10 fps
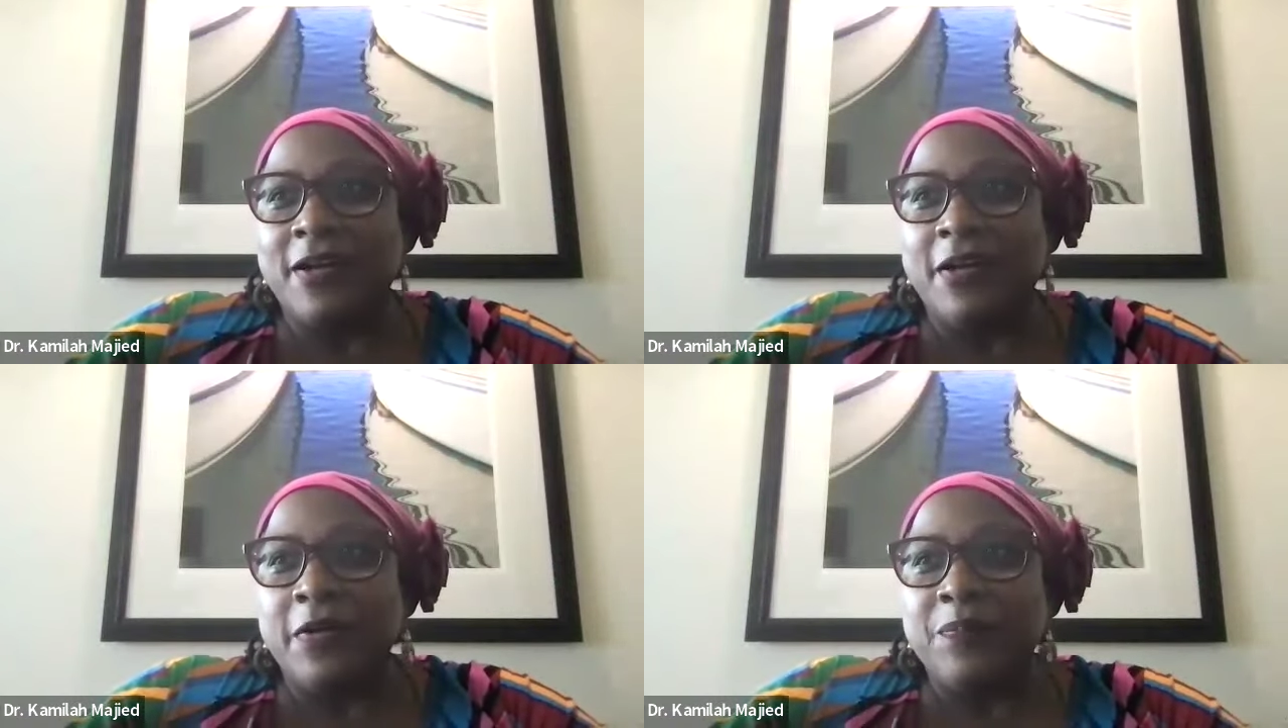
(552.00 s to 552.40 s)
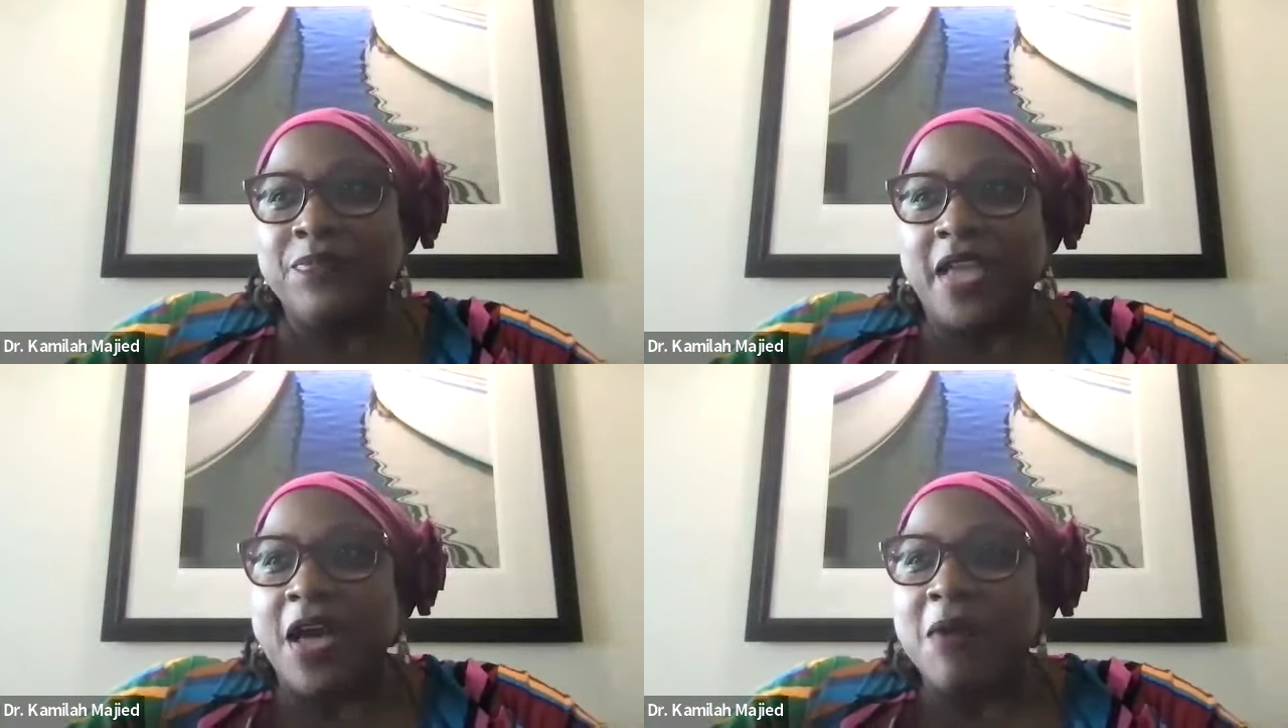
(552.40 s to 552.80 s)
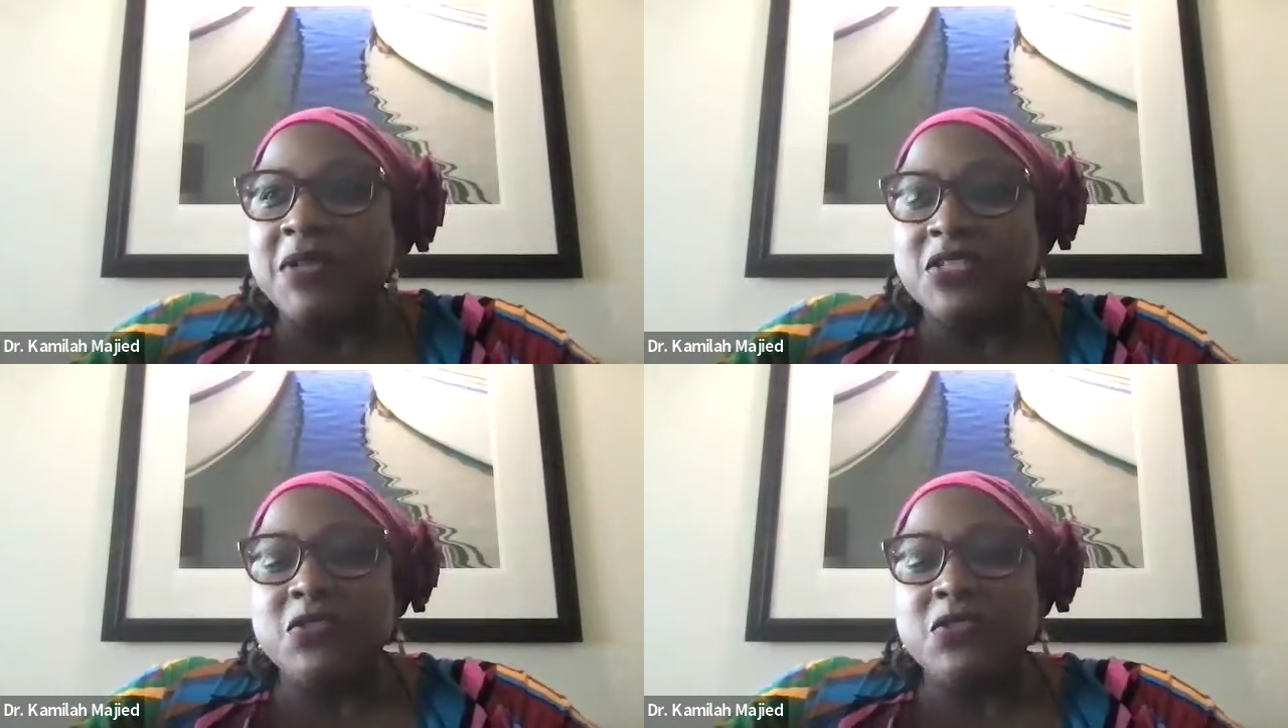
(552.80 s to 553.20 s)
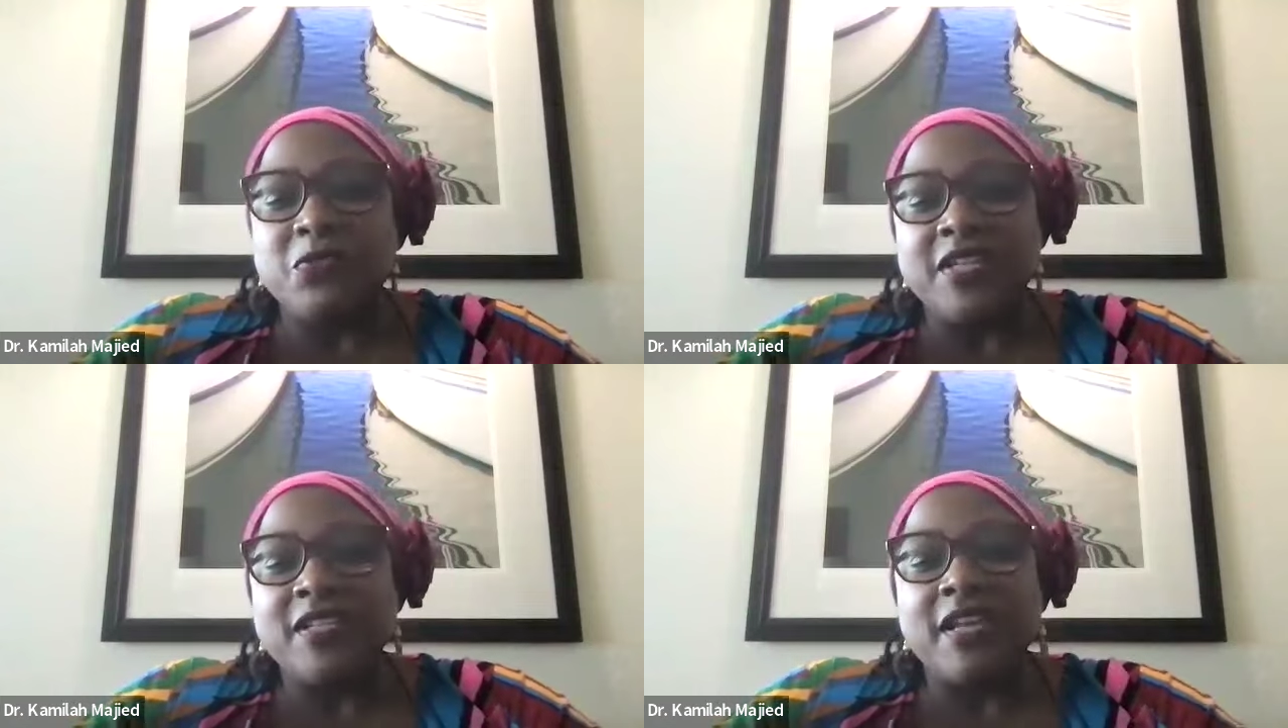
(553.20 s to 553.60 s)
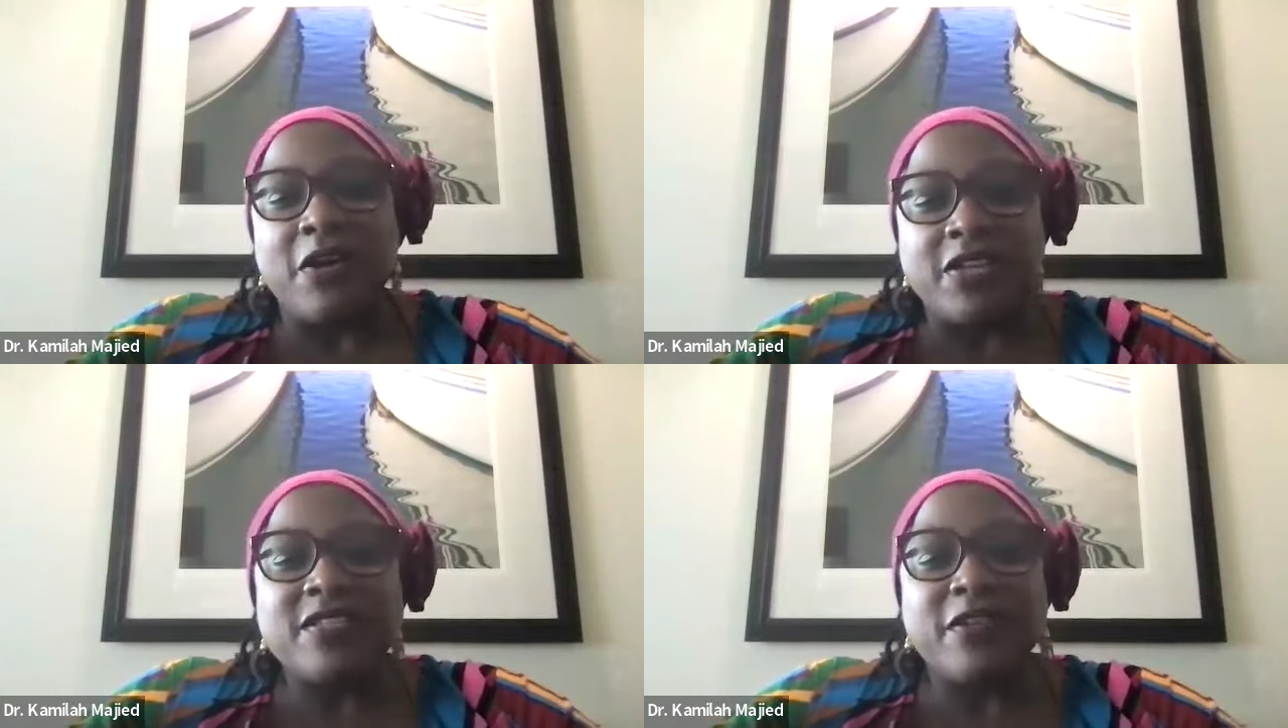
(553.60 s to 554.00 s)
um, how much do we
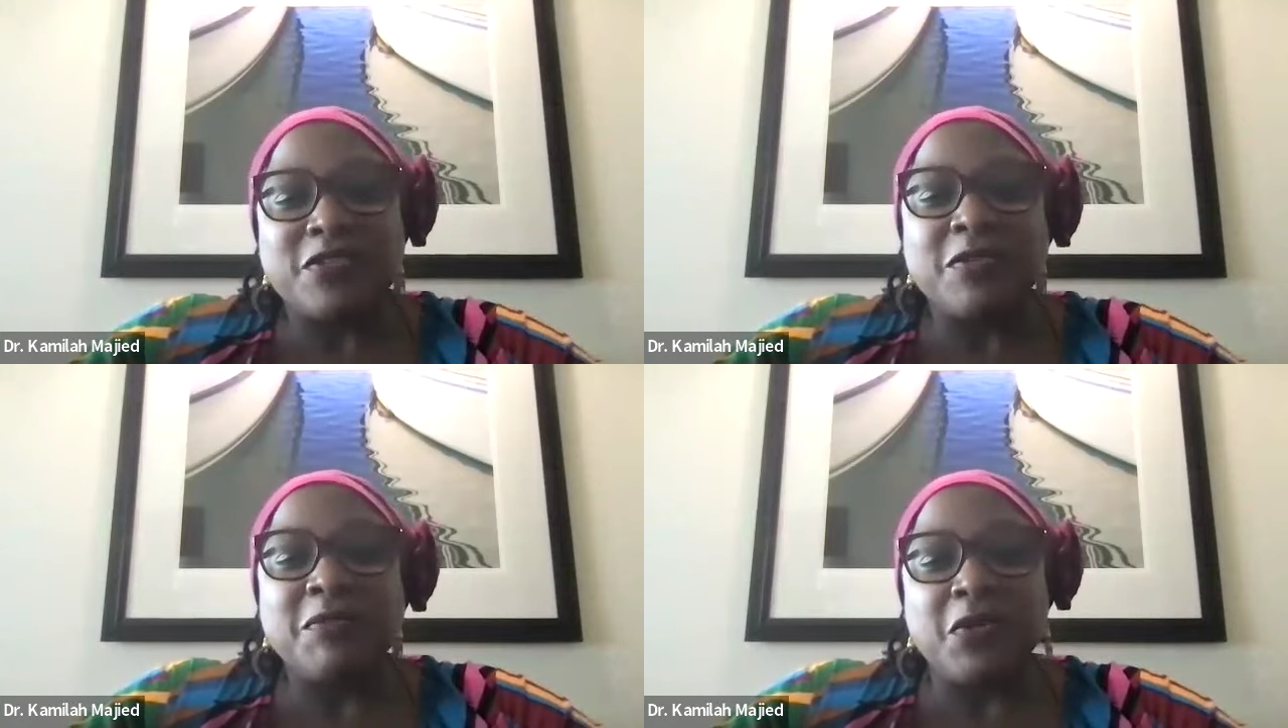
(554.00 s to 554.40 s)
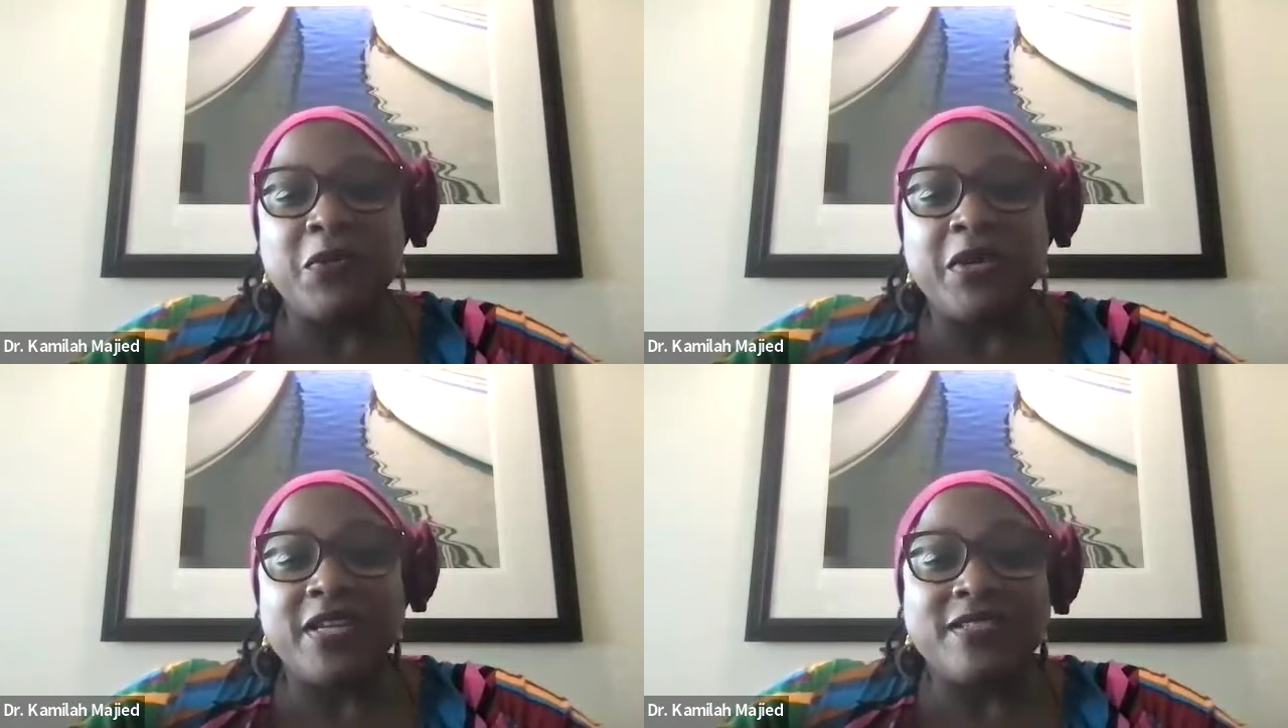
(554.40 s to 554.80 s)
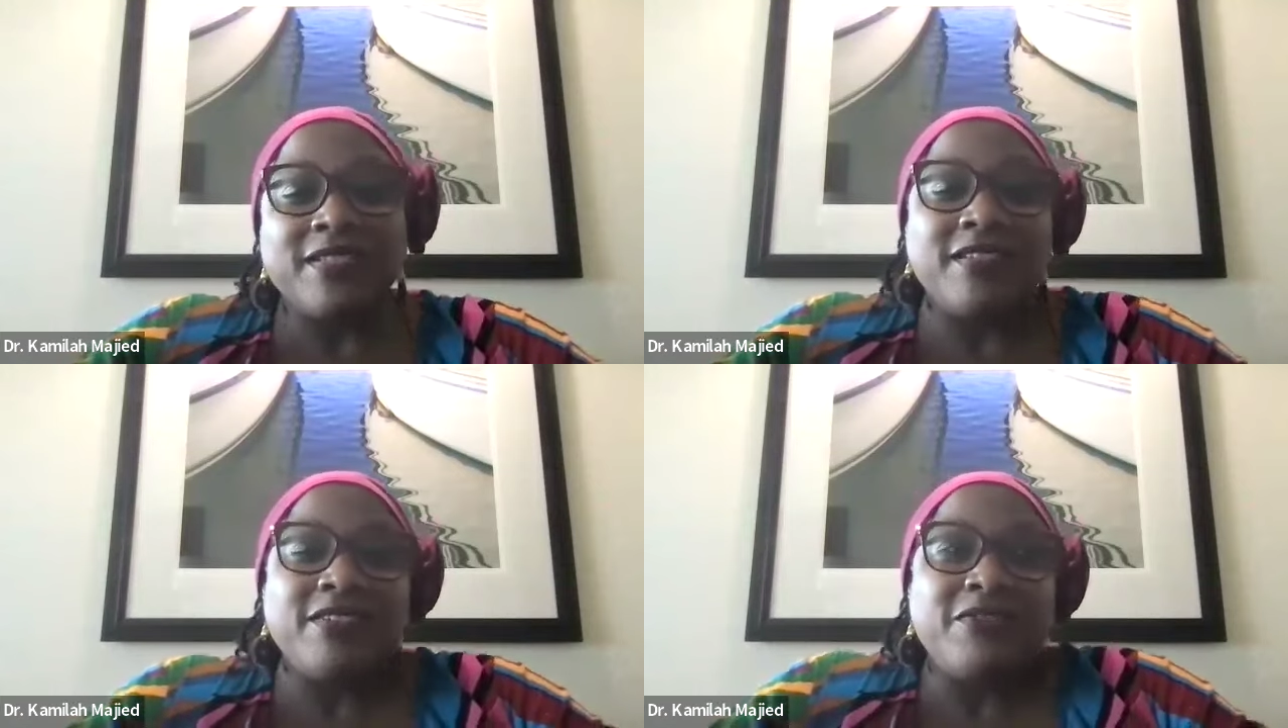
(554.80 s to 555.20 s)
allow ourselves to be awake to the